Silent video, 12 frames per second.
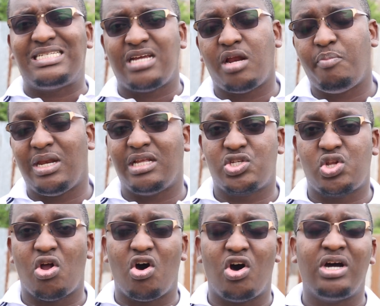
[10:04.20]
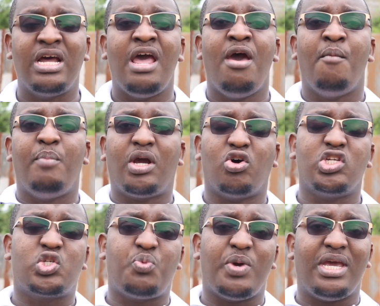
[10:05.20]
10 minutes long,
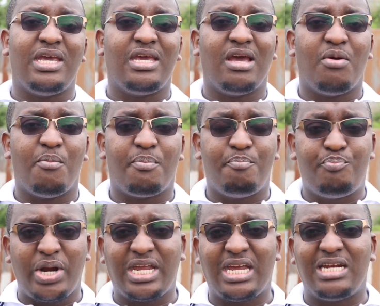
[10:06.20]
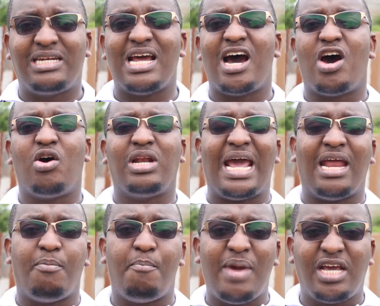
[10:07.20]
because we break it down
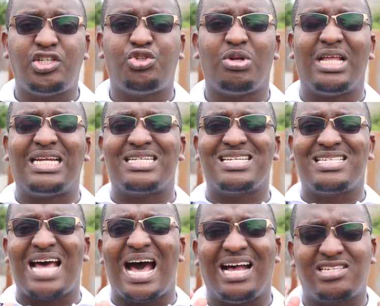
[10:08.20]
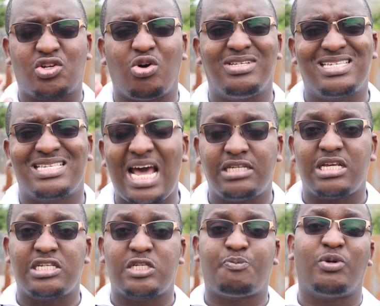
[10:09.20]
and make sure that it is as concise
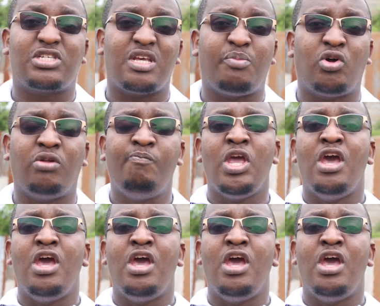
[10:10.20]
as possible.